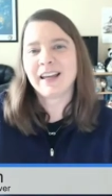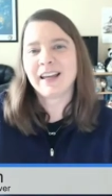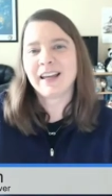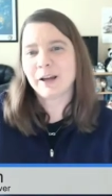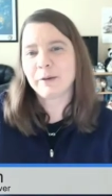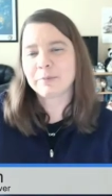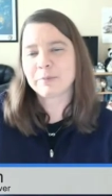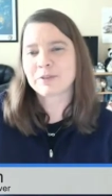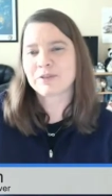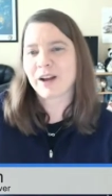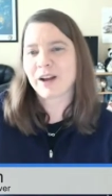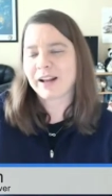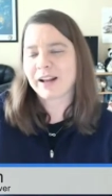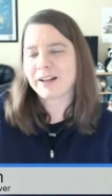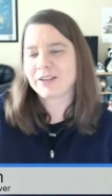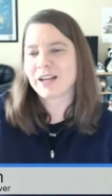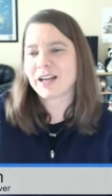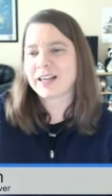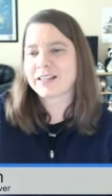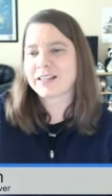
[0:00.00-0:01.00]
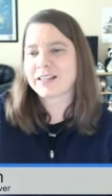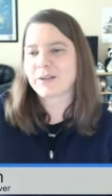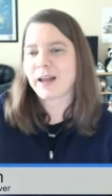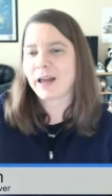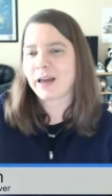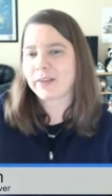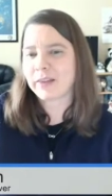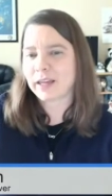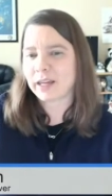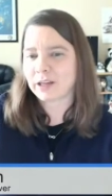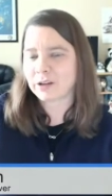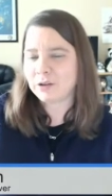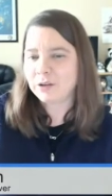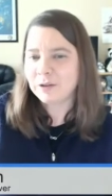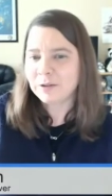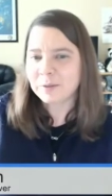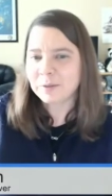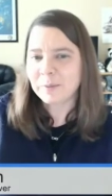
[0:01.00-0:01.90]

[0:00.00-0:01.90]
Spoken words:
help strategize on how they can use